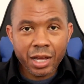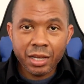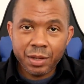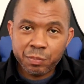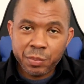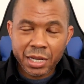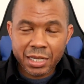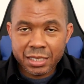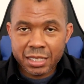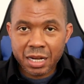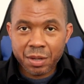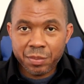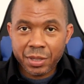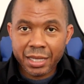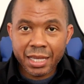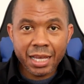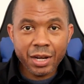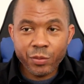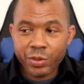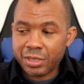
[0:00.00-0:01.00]
I picked it up
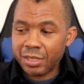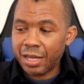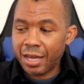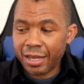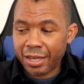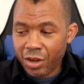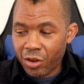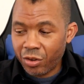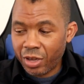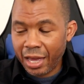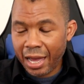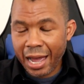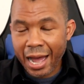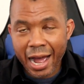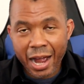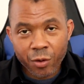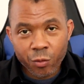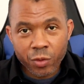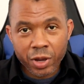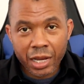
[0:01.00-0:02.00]
again and was like, okay,
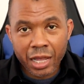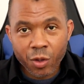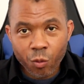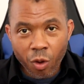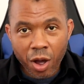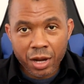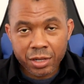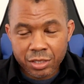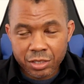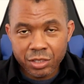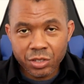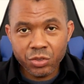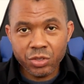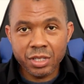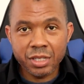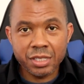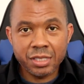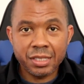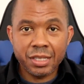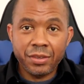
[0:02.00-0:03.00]
I really want to do
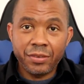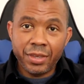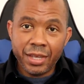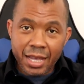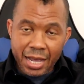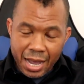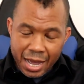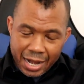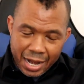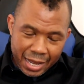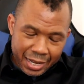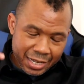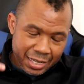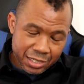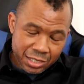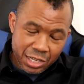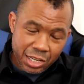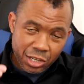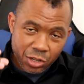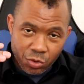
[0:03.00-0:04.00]
this. And I
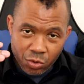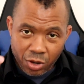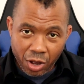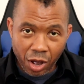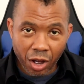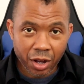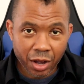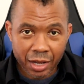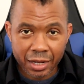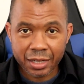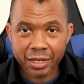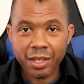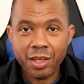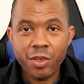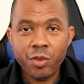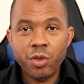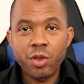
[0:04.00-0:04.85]
continued on.